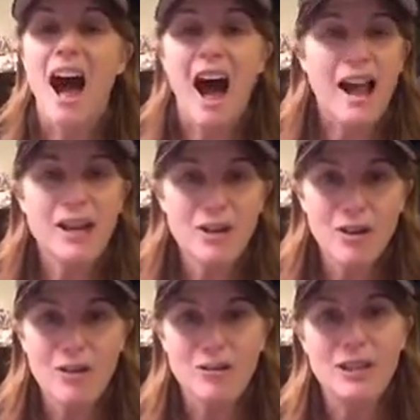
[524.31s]
I
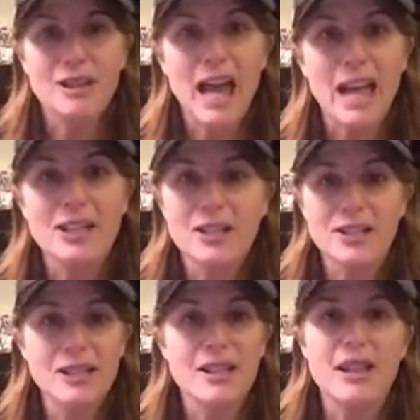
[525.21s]
know that that's
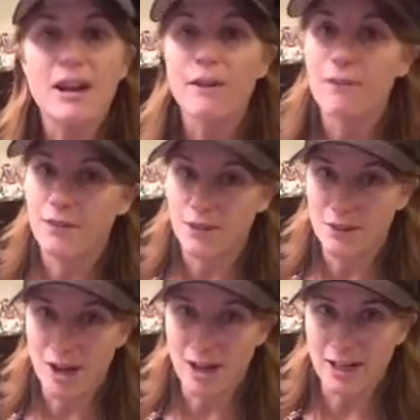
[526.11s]
just their fear
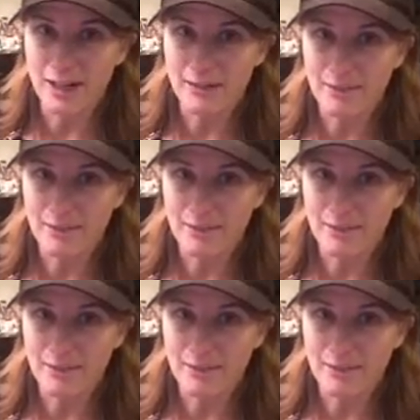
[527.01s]
talking.